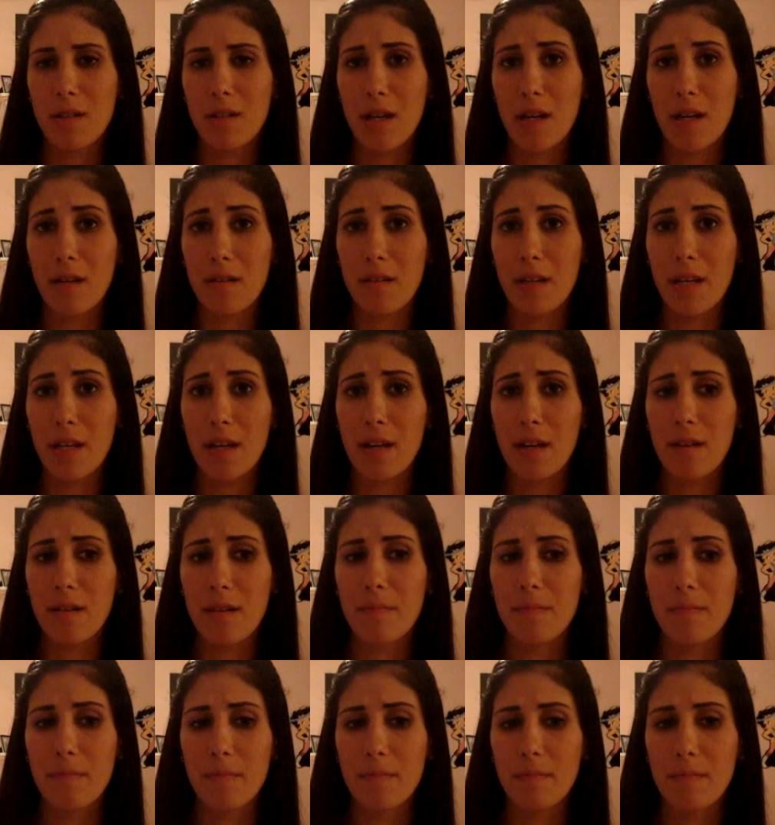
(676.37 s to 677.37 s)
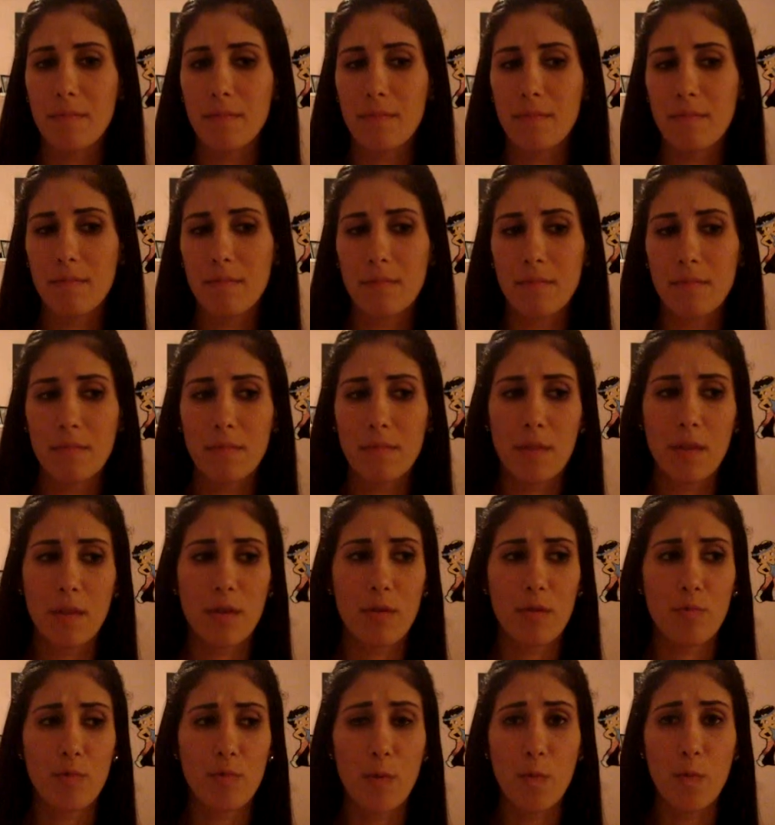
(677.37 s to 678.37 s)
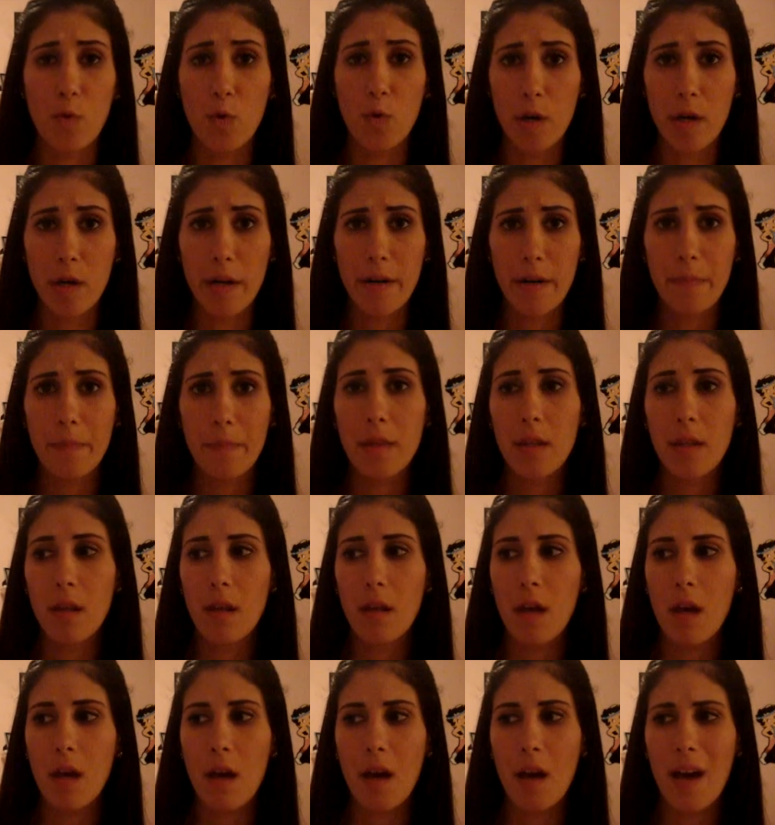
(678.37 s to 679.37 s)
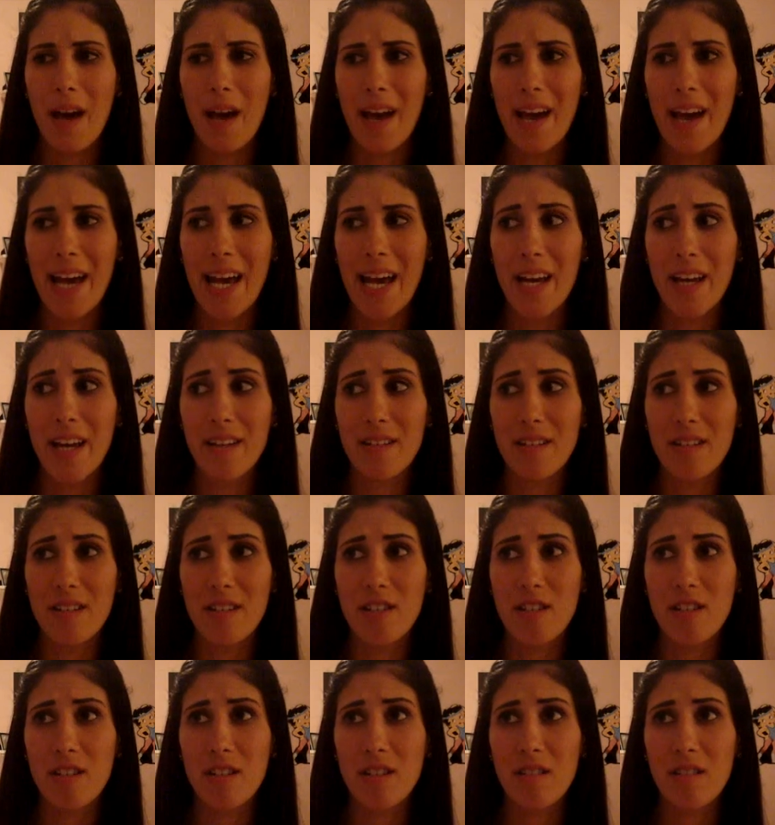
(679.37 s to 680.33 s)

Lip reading: kind of like reward, and